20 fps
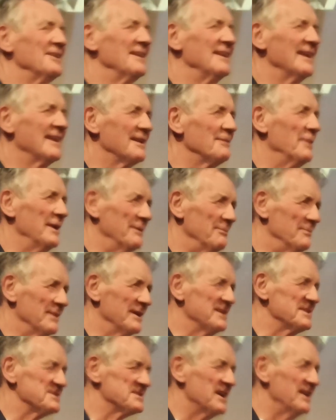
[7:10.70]
They are a little
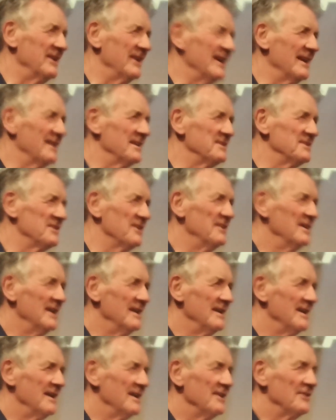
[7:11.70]
bit because they're
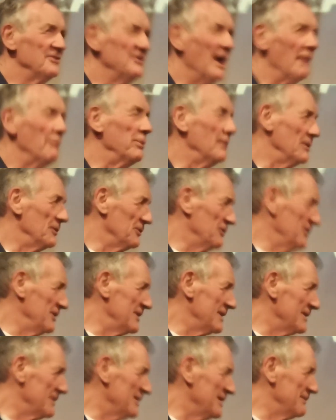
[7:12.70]
England
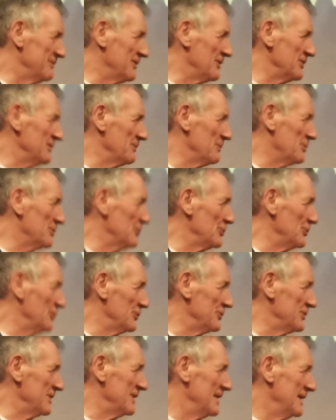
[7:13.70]
doubled. You know, they've gone
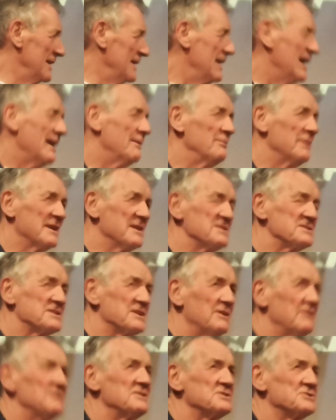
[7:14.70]
abroad.
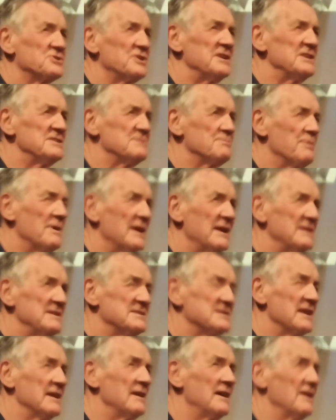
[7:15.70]
Because they're in a strange
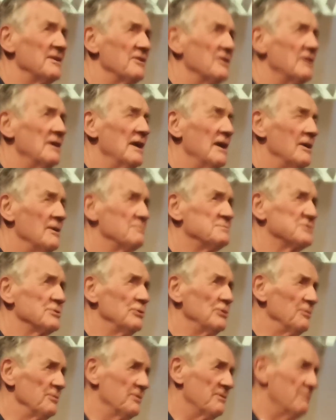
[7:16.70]
place, they either
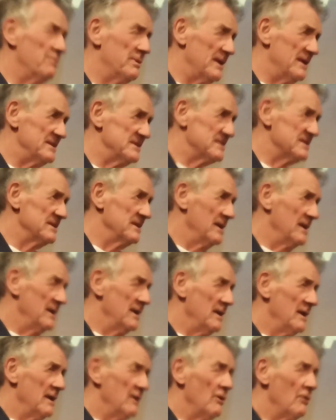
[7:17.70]
absorb the
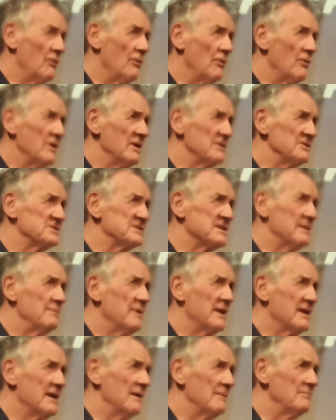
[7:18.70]
place, or
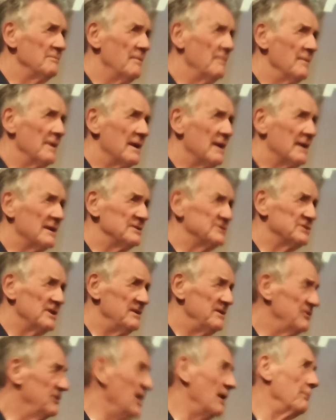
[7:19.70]
else they become
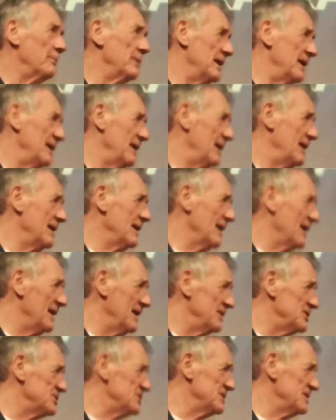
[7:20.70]
actually doubly
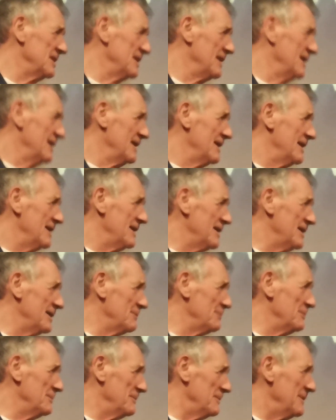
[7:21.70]
English
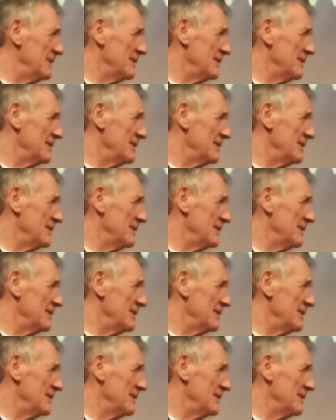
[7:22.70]
in